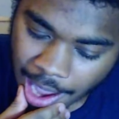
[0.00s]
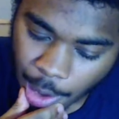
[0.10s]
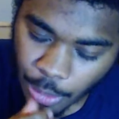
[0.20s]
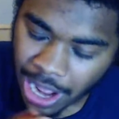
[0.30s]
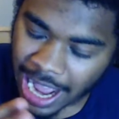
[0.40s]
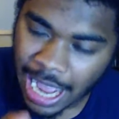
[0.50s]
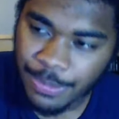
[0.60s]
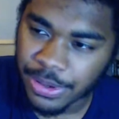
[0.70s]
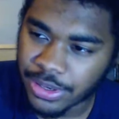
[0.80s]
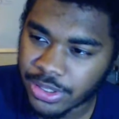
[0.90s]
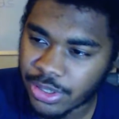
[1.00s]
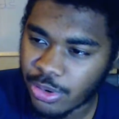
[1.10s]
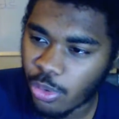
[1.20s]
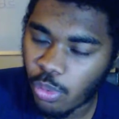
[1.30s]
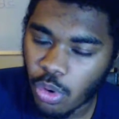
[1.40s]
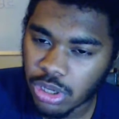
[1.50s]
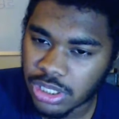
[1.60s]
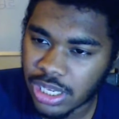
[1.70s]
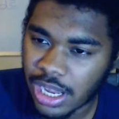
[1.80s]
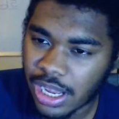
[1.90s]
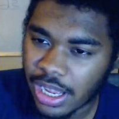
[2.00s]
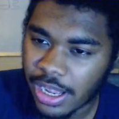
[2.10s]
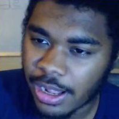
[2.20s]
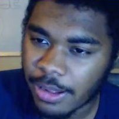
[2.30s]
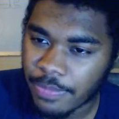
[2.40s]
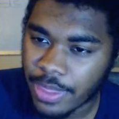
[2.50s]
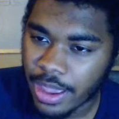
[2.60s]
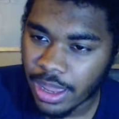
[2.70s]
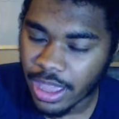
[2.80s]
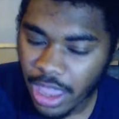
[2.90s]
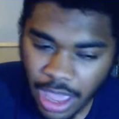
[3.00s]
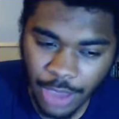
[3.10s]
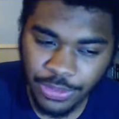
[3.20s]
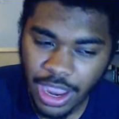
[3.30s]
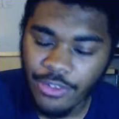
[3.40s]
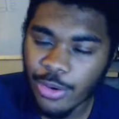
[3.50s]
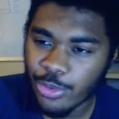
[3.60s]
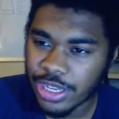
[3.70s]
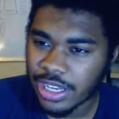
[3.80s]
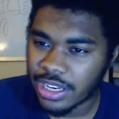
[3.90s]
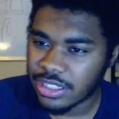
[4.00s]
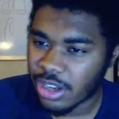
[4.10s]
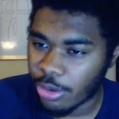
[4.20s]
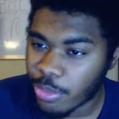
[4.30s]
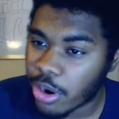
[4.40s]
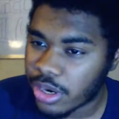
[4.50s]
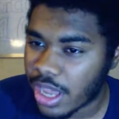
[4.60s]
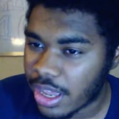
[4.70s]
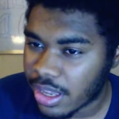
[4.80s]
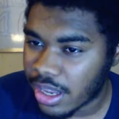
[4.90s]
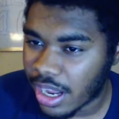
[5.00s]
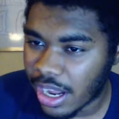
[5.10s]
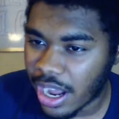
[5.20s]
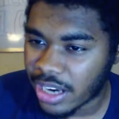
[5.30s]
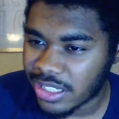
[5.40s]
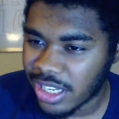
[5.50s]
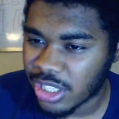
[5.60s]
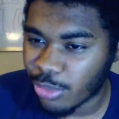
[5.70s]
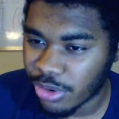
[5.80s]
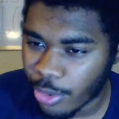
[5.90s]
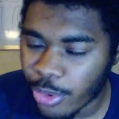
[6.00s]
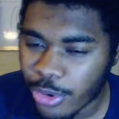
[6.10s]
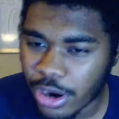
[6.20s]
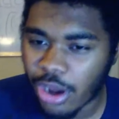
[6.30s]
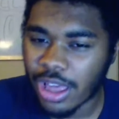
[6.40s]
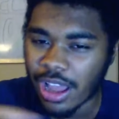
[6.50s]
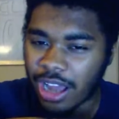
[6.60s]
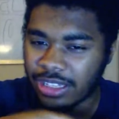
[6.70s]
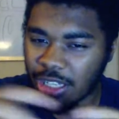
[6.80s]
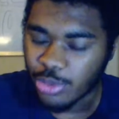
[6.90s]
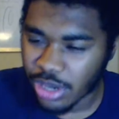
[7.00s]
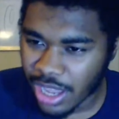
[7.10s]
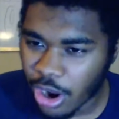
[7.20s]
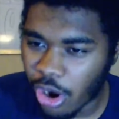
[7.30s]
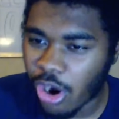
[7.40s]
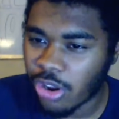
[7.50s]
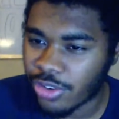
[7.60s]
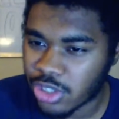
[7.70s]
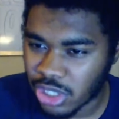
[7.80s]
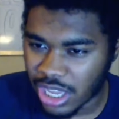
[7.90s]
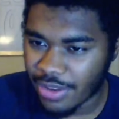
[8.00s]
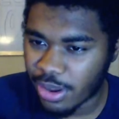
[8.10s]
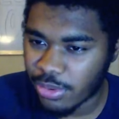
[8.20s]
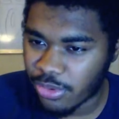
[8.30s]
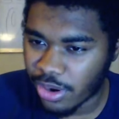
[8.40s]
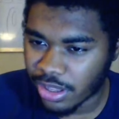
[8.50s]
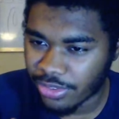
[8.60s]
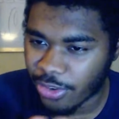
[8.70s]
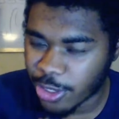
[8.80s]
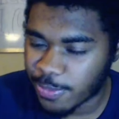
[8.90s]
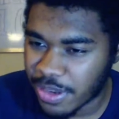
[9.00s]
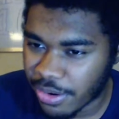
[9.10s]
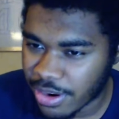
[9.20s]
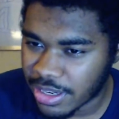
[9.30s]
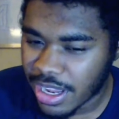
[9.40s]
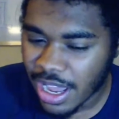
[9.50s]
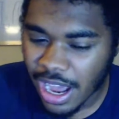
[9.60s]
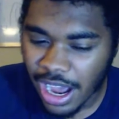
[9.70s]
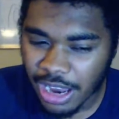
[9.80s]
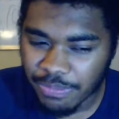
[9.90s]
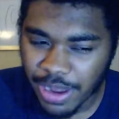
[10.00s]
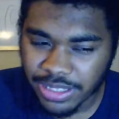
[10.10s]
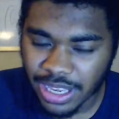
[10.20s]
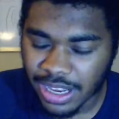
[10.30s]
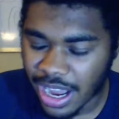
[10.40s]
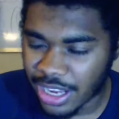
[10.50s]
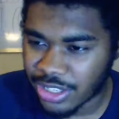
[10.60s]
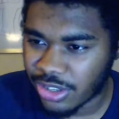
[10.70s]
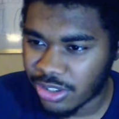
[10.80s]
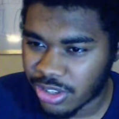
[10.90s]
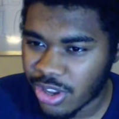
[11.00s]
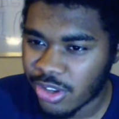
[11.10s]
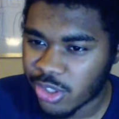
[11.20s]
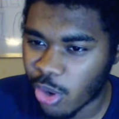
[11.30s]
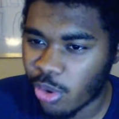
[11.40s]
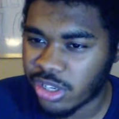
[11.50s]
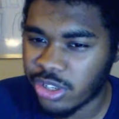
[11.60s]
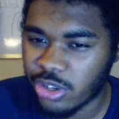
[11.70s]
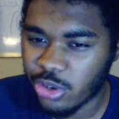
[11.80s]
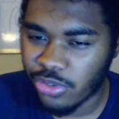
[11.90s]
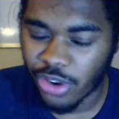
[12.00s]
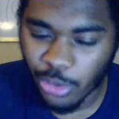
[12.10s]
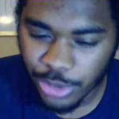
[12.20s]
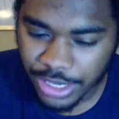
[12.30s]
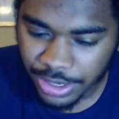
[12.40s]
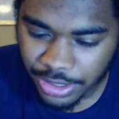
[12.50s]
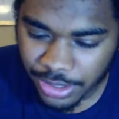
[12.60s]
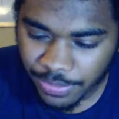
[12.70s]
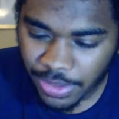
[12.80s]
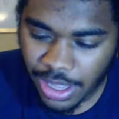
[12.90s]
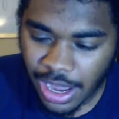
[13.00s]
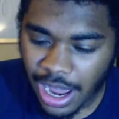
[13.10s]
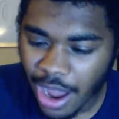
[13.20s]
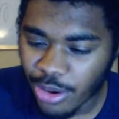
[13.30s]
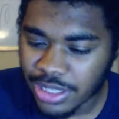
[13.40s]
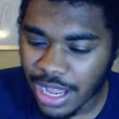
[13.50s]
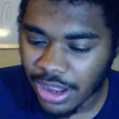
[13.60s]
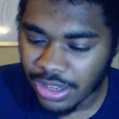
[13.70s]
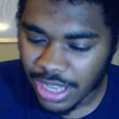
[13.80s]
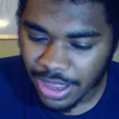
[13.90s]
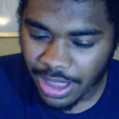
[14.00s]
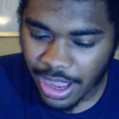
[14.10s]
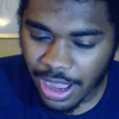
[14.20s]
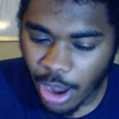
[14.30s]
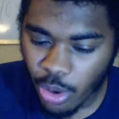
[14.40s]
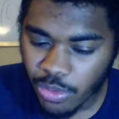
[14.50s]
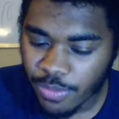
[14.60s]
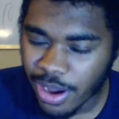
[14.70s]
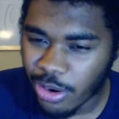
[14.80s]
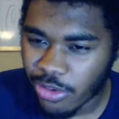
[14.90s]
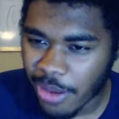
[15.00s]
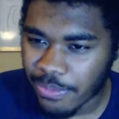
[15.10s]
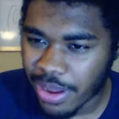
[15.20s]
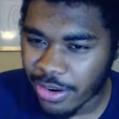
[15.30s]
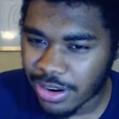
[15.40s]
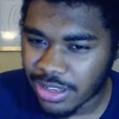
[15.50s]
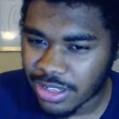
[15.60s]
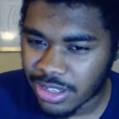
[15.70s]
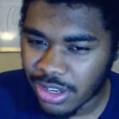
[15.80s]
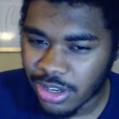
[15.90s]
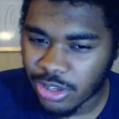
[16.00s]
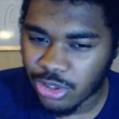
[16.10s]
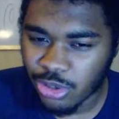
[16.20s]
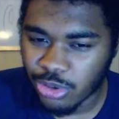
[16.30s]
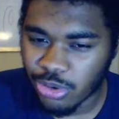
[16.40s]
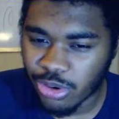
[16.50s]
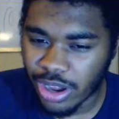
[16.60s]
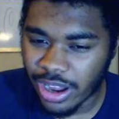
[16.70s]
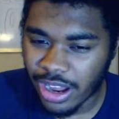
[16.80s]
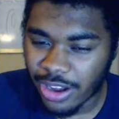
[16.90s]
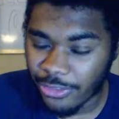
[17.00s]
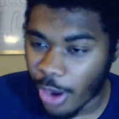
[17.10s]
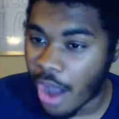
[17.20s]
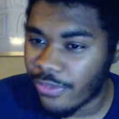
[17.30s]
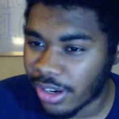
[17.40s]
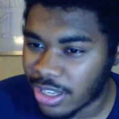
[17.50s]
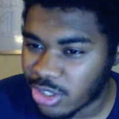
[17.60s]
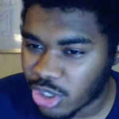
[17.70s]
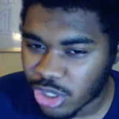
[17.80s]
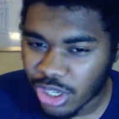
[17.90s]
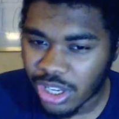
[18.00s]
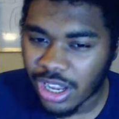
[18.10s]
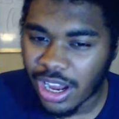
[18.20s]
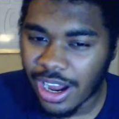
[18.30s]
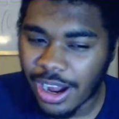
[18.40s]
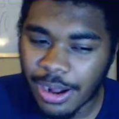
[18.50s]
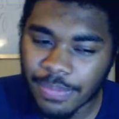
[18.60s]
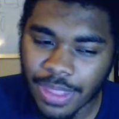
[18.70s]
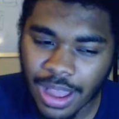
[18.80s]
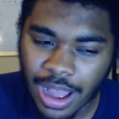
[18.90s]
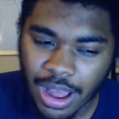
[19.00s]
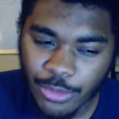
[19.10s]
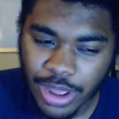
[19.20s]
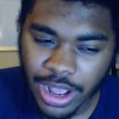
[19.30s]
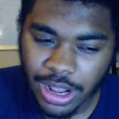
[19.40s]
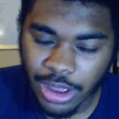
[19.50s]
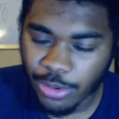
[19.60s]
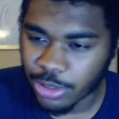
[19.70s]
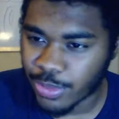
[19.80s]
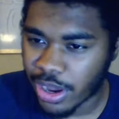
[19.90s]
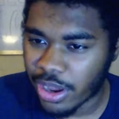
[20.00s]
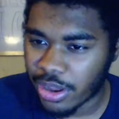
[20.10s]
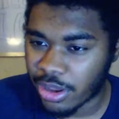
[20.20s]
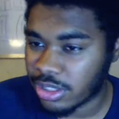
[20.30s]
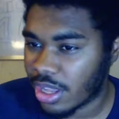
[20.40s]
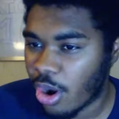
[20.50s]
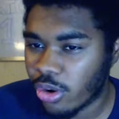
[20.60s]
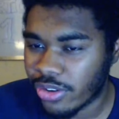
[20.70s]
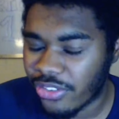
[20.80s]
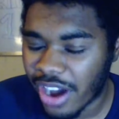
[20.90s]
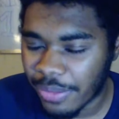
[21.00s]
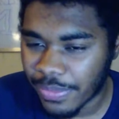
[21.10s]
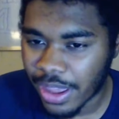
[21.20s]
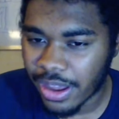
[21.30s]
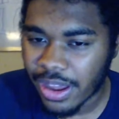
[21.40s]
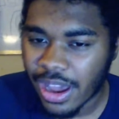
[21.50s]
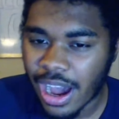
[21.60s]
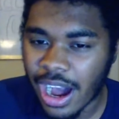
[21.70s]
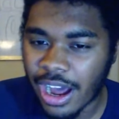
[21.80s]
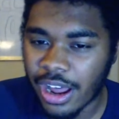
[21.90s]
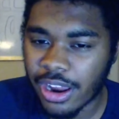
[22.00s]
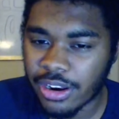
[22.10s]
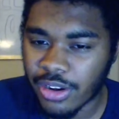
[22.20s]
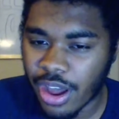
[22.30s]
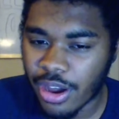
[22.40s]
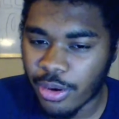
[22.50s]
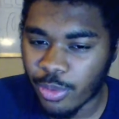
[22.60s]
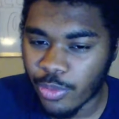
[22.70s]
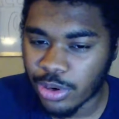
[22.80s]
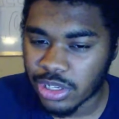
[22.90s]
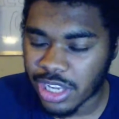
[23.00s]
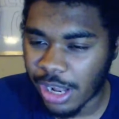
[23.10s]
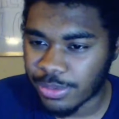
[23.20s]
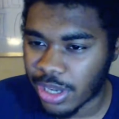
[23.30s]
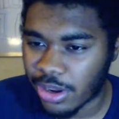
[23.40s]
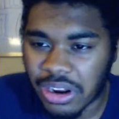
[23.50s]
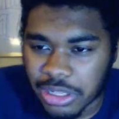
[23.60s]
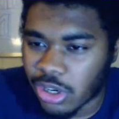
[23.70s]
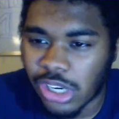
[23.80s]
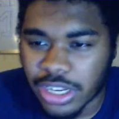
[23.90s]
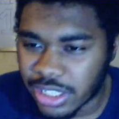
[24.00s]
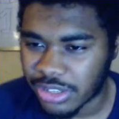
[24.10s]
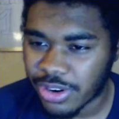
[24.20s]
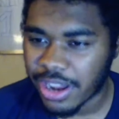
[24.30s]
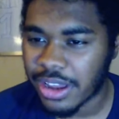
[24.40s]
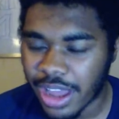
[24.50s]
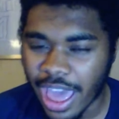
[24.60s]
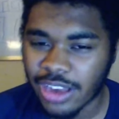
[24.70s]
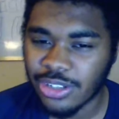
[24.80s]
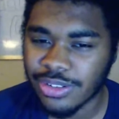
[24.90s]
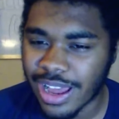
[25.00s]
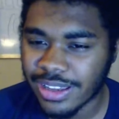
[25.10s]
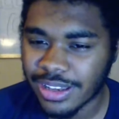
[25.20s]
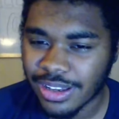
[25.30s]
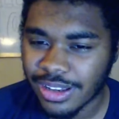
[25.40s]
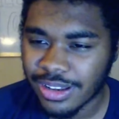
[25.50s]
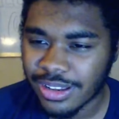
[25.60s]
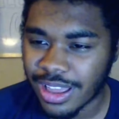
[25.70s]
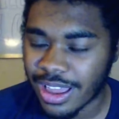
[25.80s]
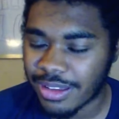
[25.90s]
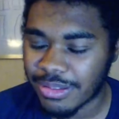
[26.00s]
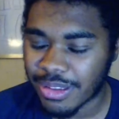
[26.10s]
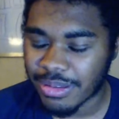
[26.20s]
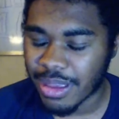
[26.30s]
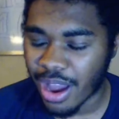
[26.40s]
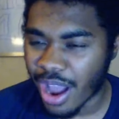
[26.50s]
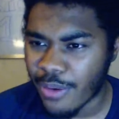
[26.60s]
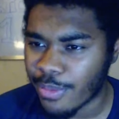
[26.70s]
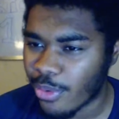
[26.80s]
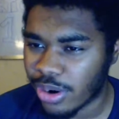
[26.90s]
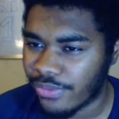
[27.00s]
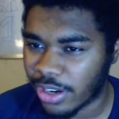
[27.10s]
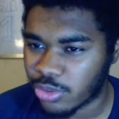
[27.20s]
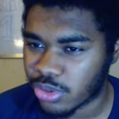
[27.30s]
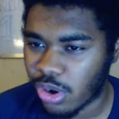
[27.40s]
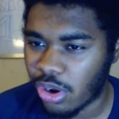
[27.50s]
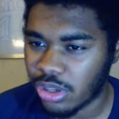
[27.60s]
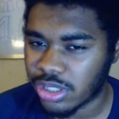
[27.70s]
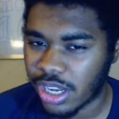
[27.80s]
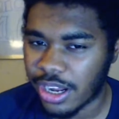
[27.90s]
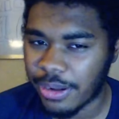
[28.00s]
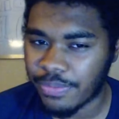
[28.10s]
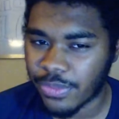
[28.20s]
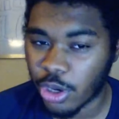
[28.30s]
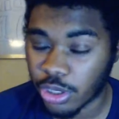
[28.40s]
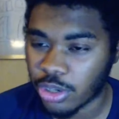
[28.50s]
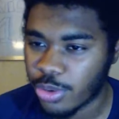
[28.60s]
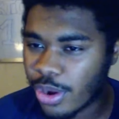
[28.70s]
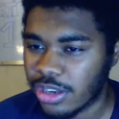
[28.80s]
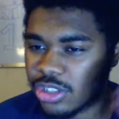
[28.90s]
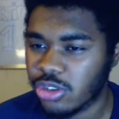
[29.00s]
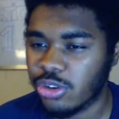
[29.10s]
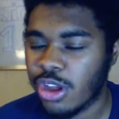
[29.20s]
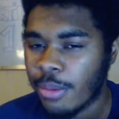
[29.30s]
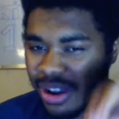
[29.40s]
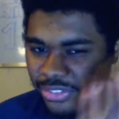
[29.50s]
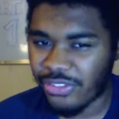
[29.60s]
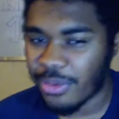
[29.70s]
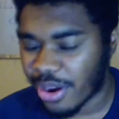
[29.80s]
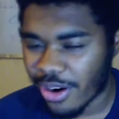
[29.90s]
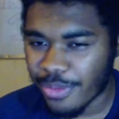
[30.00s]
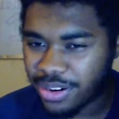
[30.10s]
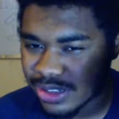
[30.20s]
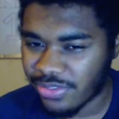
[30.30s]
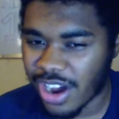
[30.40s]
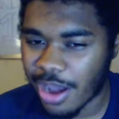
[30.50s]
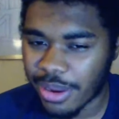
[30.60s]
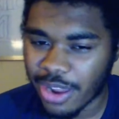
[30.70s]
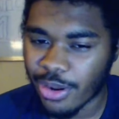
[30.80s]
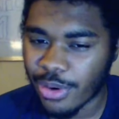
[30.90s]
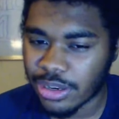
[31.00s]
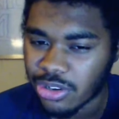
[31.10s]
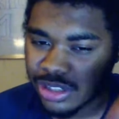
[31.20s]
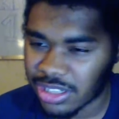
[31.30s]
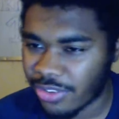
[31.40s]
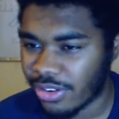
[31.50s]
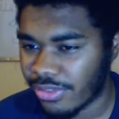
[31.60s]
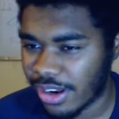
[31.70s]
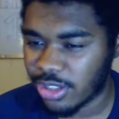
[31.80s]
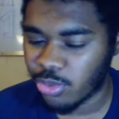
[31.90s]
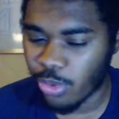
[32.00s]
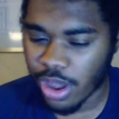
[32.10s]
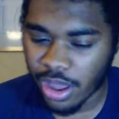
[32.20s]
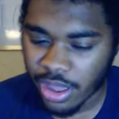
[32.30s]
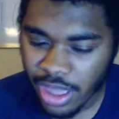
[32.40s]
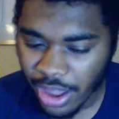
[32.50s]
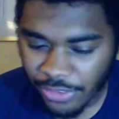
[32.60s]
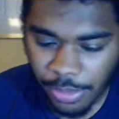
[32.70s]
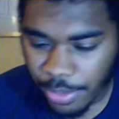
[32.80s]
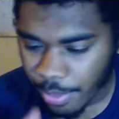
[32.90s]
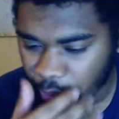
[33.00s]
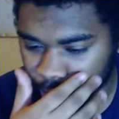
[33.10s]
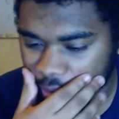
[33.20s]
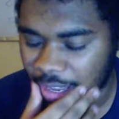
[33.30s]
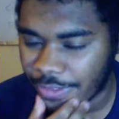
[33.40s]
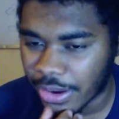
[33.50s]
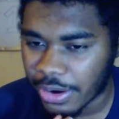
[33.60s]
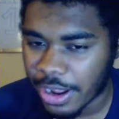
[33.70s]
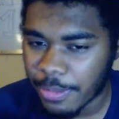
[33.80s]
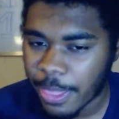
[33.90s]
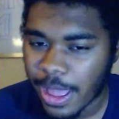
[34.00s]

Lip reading: And what happened was that, after every weekend on Monday, our teacher would get all of us together for like the first period, and basically like ask us, so what did you do for the weekend? And I was like, okay, I went with my grandparents to a village, and we helped, because they own a farm there, and we just helped out there. That's all I did, right? And she was like, I can't remember what the village was called, because we went to my grandparents' farm, and then we went to a different village where a family member was living, right?